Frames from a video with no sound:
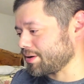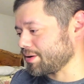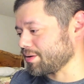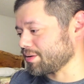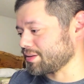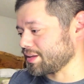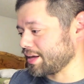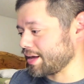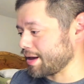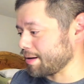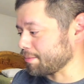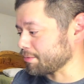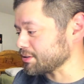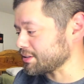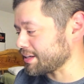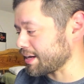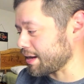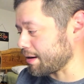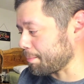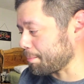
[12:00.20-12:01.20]
here at the
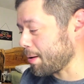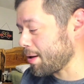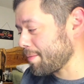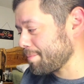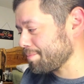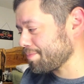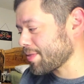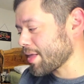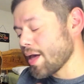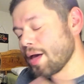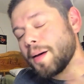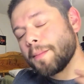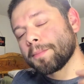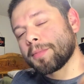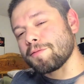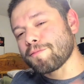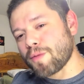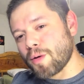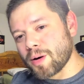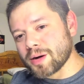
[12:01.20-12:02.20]
Gamer's Den. But
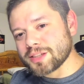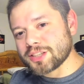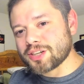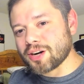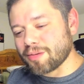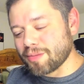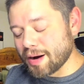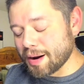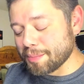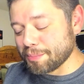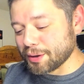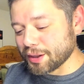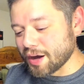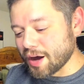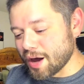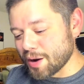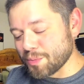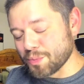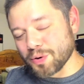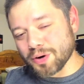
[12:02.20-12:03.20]
before I start rambling
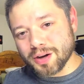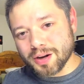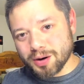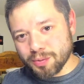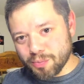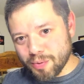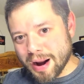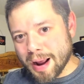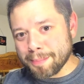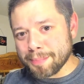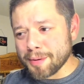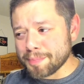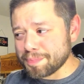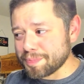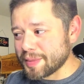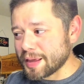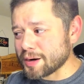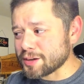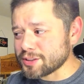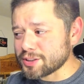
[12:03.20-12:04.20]
on, we're going to wrap up
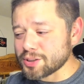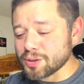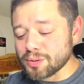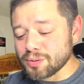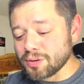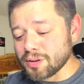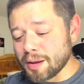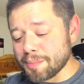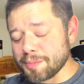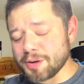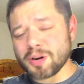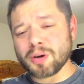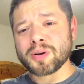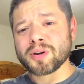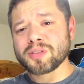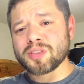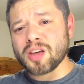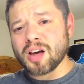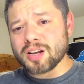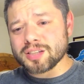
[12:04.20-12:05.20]
there, so let me know
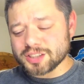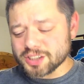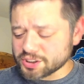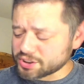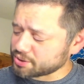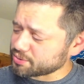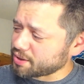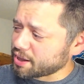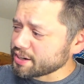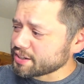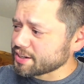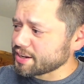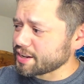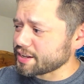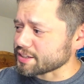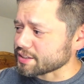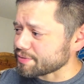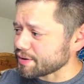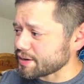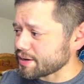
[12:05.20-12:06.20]
your thoughts. Did you like
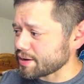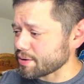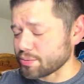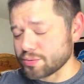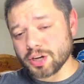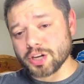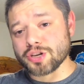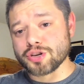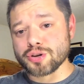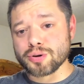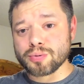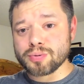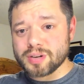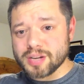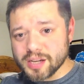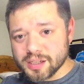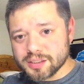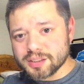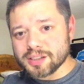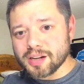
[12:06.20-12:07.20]
today's video? Did you
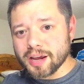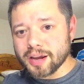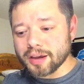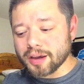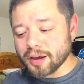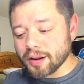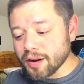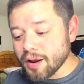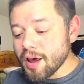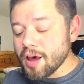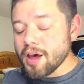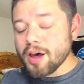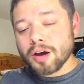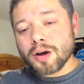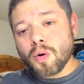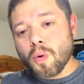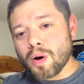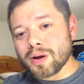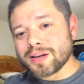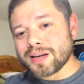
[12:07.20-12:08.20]
dislike it?
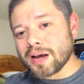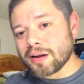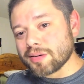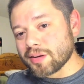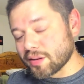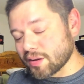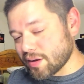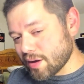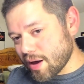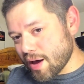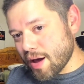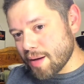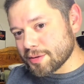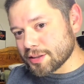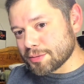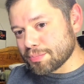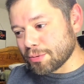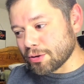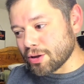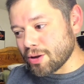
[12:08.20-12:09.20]
Go on down to the
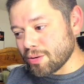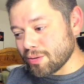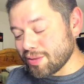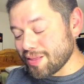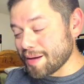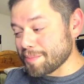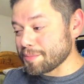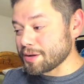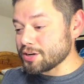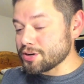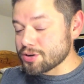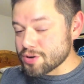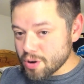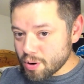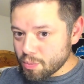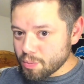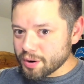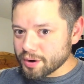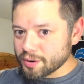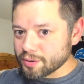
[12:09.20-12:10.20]
comments below, let me know
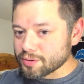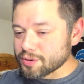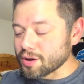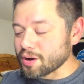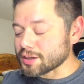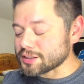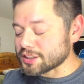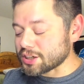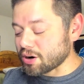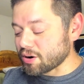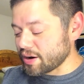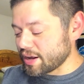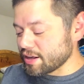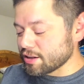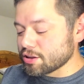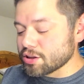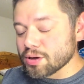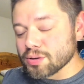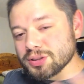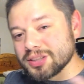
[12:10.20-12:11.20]
what your thoughts are.
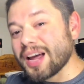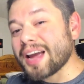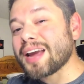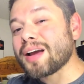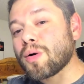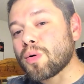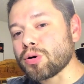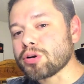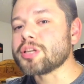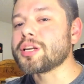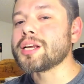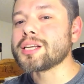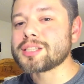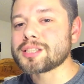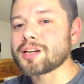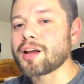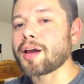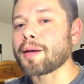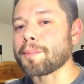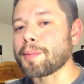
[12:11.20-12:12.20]
Hit those like or
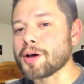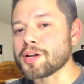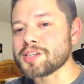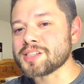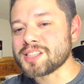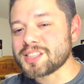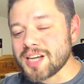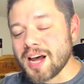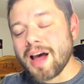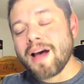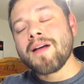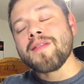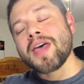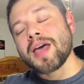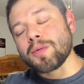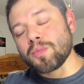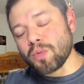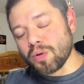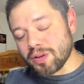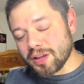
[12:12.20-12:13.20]
dislike buttons,
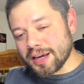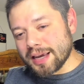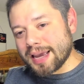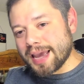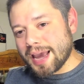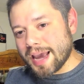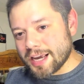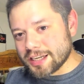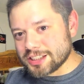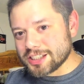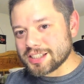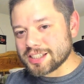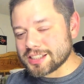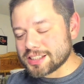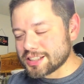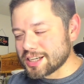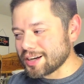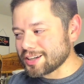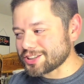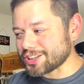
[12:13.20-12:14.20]
and we'll engage in
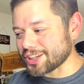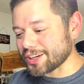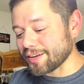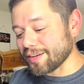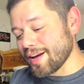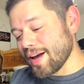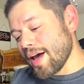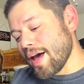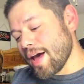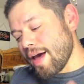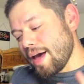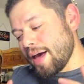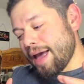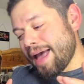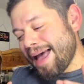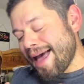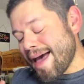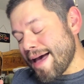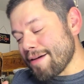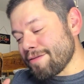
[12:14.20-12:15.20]
discussion.
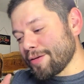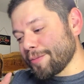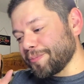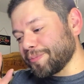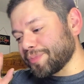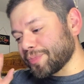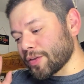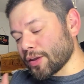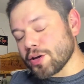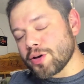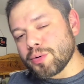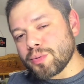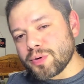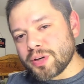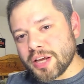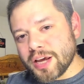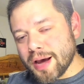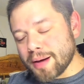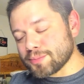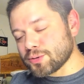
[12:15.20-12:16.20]
Have you
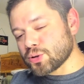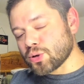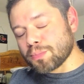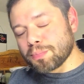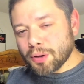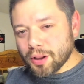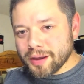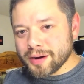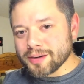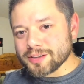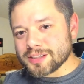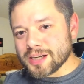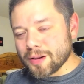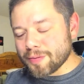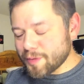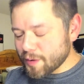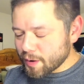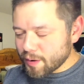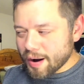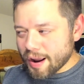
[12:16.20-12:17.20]
DMs or players
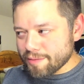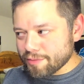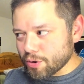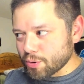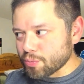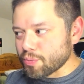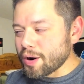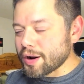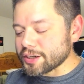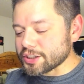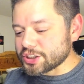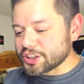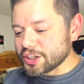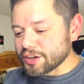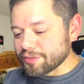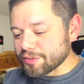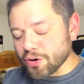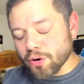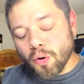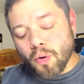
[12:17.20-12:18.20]
out there ever run a
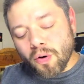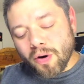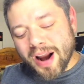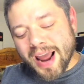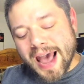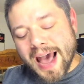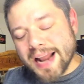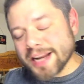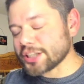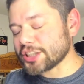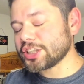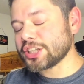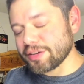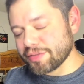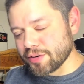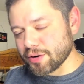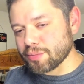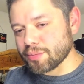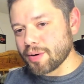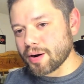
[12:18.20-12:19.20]
shifter or had a
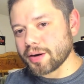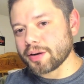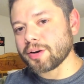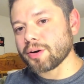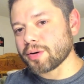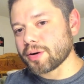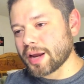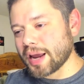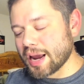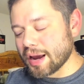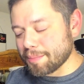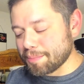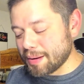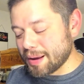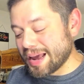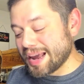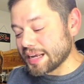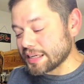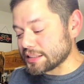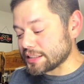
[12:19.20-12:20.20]
shifter run in your
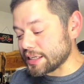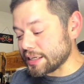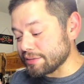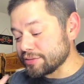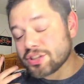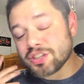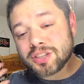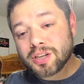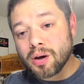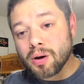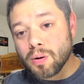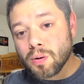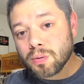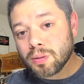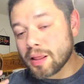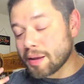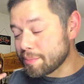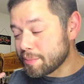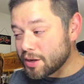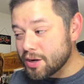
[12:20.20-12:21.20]
campaigns? If so,
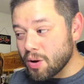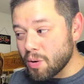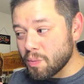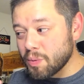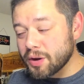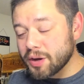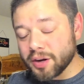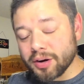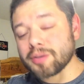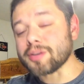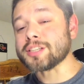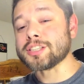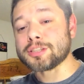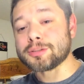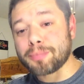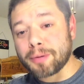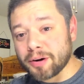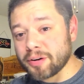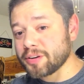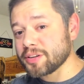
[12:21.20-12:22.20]
let me know what your
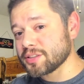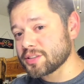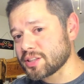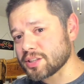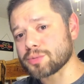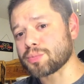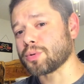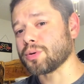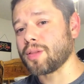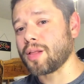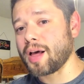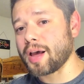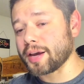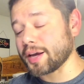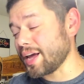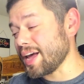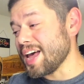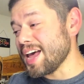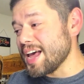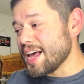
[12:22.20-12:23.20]
experiences were
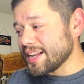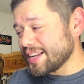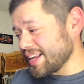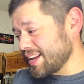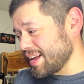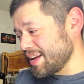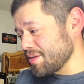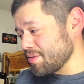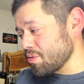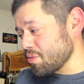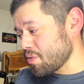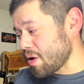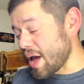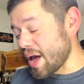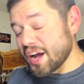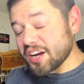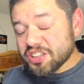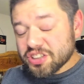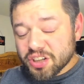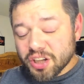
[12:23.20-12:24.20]
like. Did it
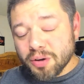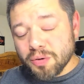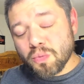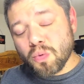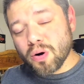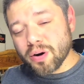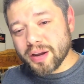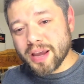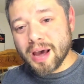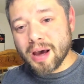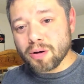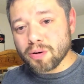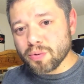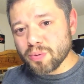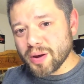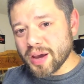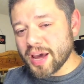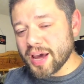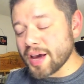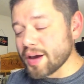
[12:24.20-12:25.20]
actually work out
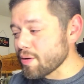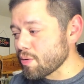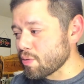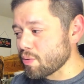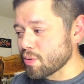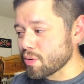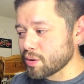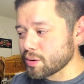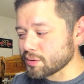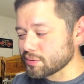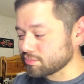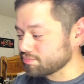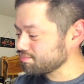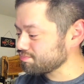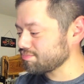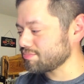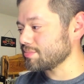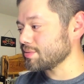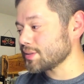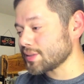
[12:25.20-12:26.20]
okay, or
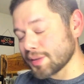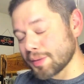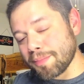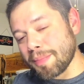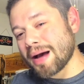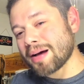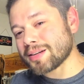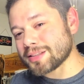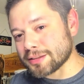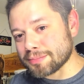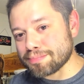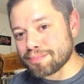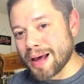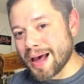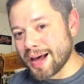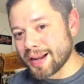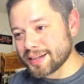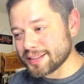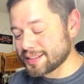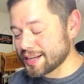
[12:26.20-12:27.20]
is it about as
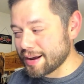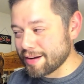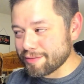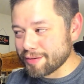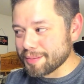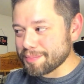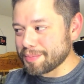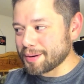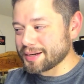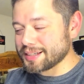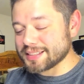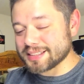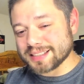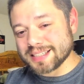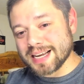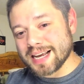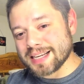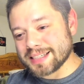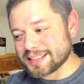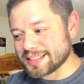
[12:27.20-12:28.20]
bad as everybody
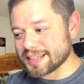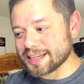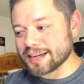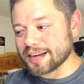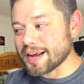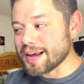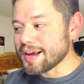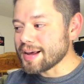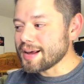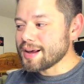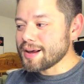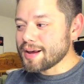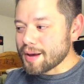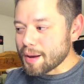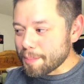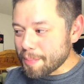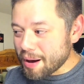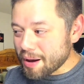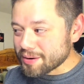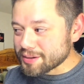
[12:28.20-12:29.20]
says and
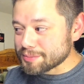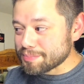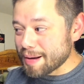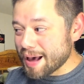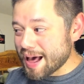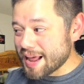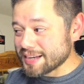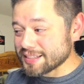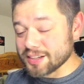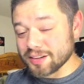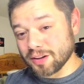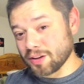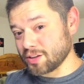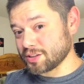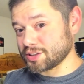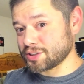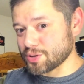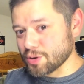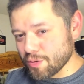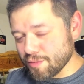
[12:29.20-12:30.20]
about as bad as it
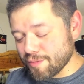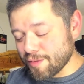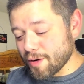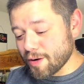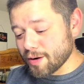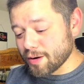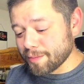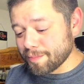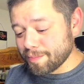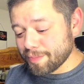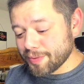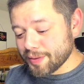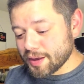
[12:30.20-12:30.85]
looks so far?